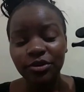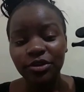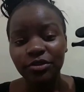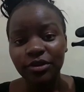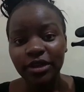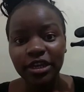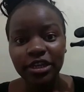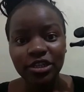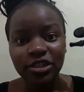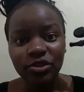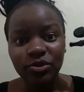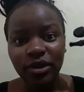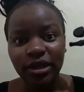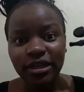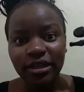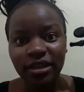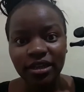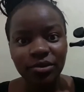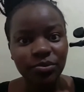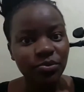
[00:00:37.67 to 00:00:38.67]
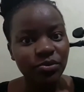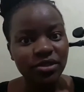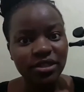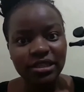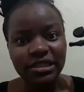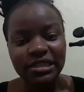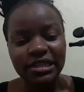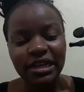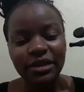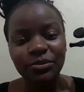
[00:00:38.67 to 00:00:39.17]
when you get into a
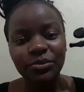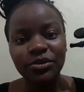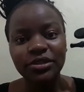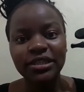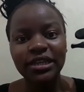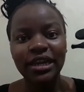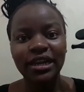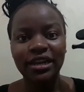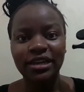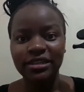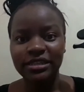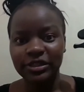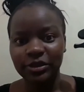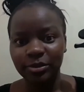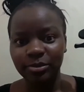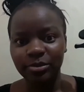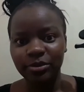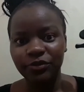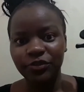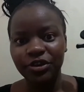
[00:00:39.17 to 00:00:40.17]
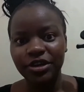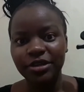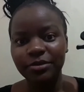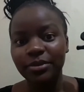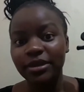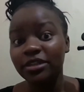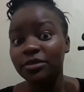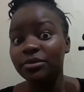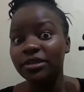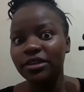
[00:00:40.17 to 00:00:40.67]
music class, you'll pay for it,
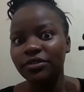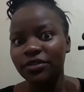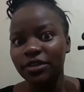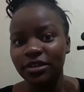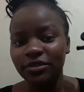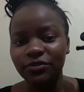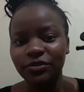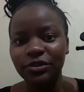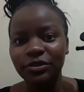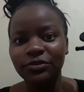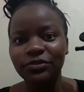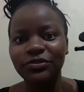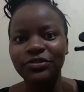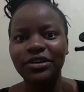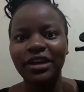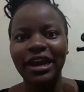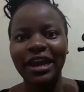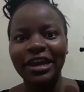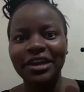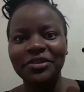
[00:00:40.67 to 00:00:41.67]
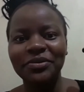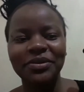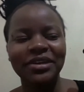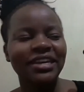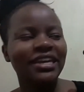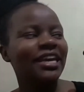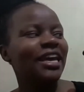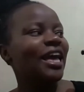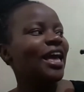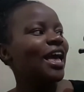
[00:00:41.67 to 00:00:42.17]
but I'm giving it for you free anyway.
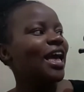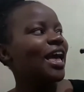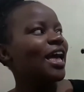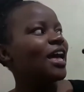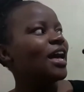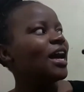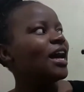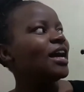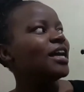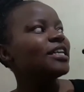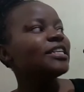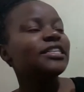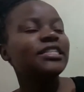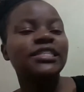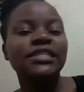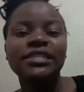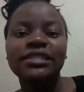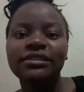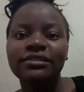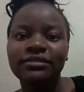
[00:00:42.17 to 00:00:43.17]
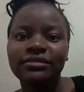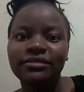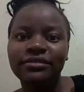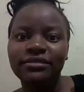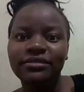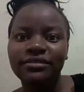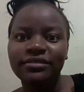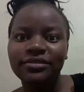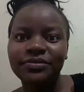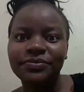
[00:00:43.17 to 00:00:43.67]
So
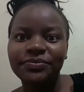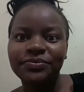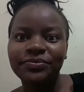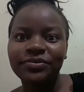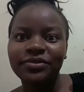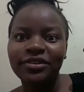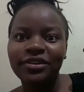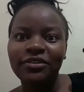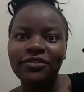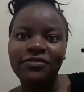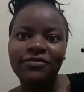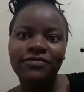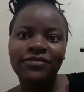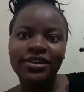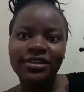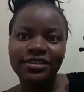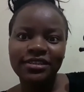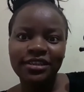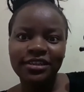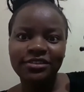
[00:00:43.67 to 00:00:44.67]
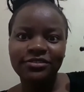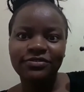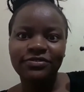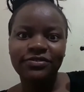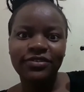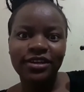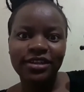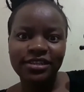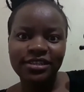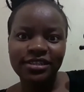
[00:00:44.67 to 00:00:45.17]
first things
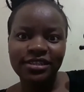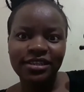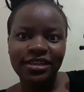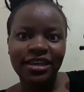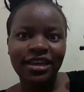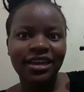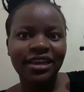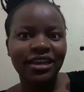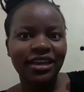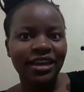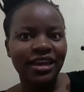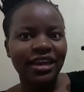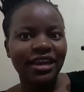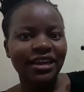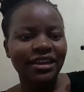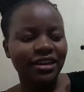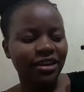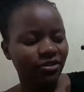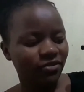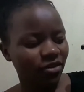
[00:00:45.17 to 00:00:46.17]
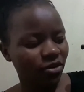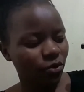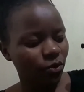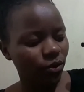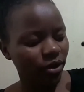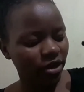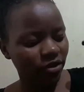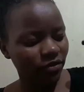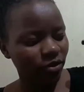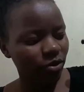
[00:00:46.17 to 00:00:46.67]
first,
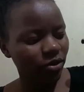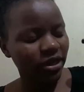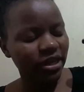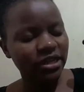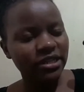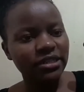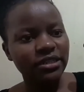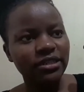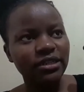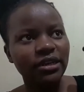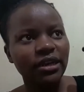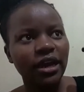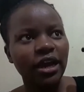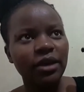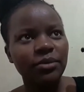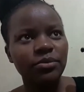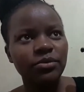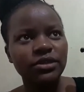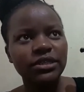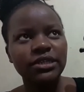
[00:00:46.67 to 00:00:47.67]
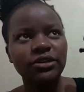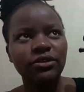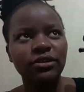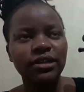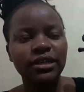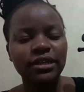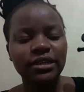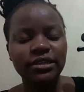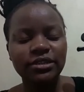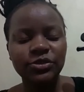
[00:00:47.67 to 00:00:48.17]
whenever you get a
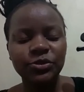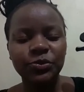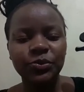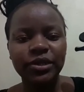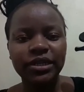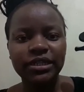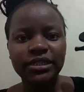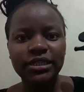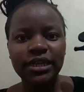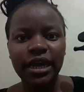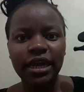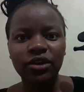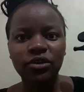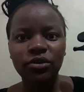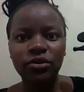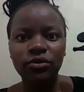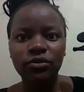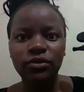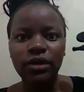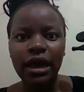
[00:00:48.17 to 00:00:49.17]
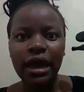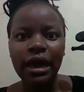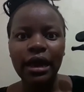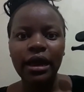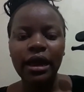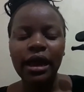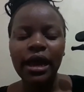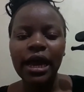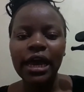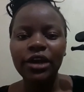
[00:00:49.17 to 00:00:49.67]
musical instrument, I don't know
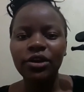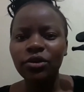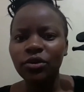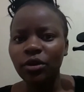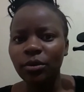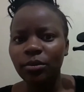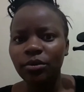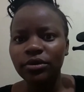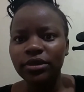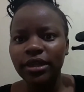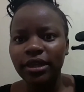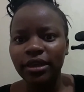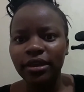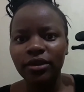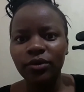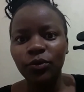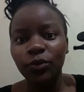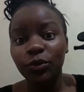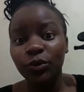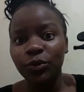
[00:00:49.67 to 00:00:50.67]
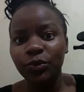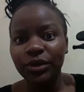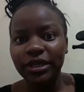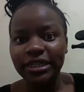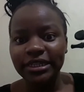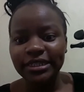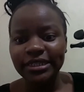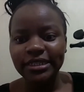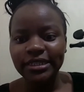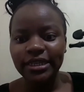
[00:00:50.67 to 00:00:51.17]
about the
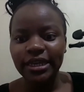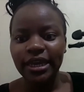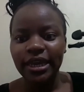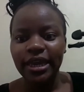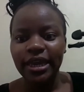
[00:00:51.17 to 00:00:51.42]
woodwinds,